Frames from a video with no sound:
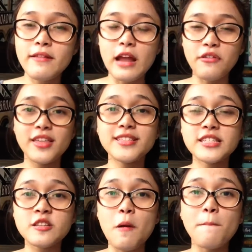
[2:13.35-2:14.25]
Now this
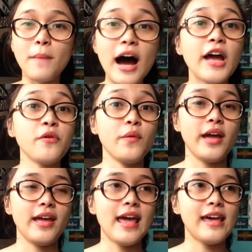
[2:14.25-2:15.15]
is my
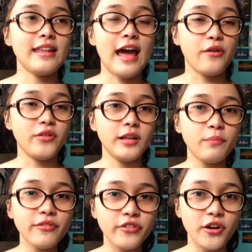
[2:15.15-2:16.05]
way, and I really
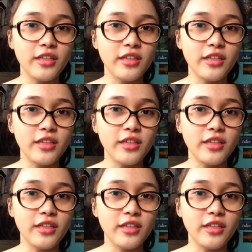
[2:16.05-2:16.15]
prefer